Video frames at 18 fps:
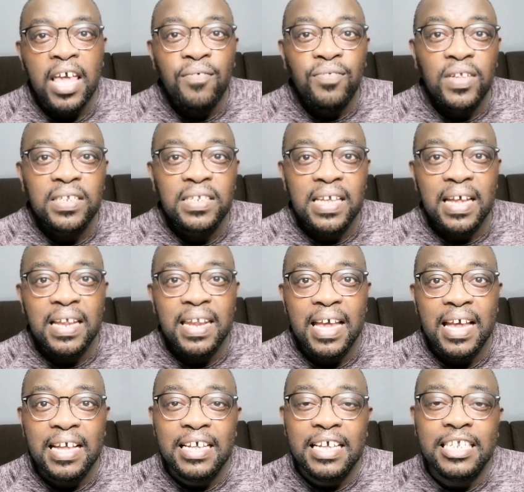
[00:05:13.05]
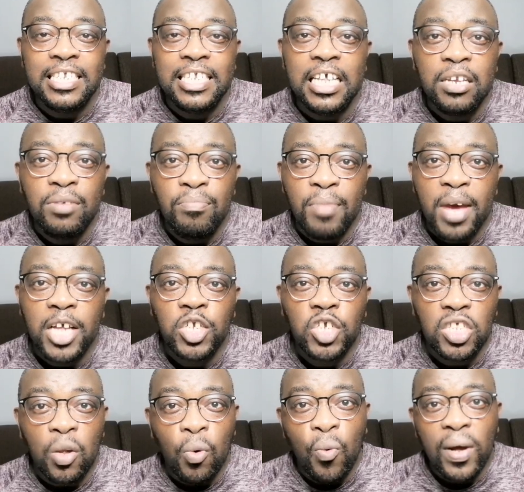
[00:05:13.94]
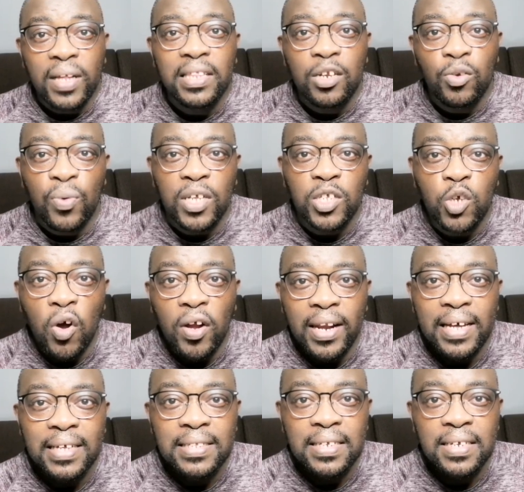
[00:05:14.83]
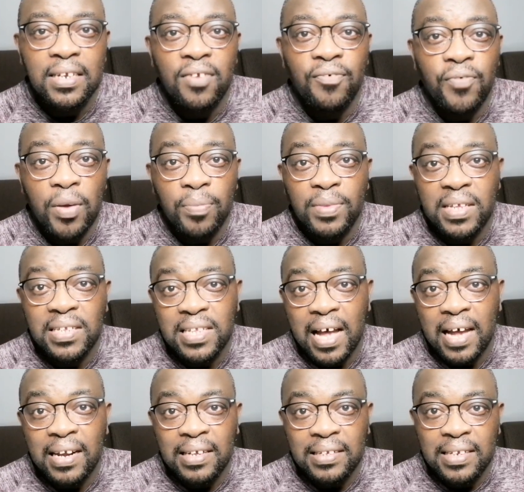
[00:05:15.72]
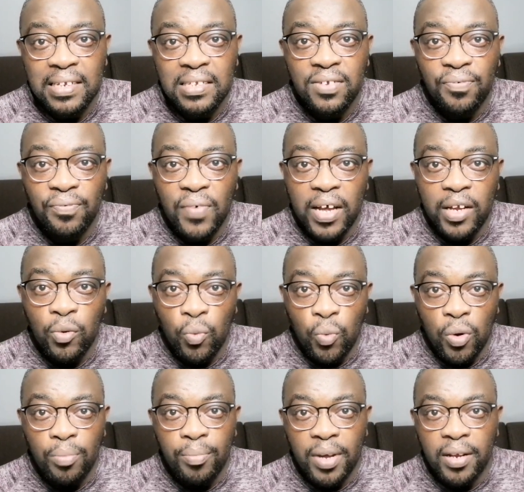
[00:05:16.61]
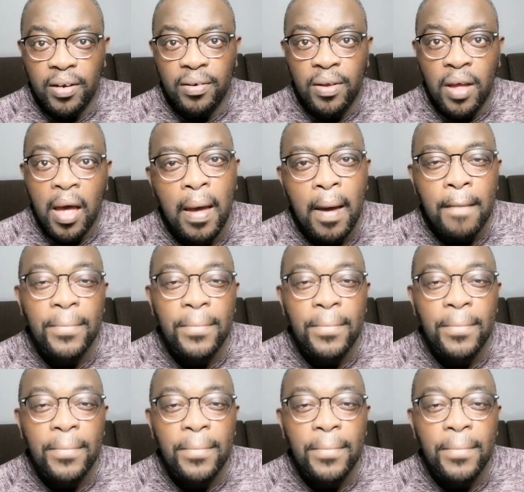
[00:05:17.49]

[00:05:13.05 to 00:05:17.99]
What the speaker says: if the DNA did match the one that was collected from this unidentified woman,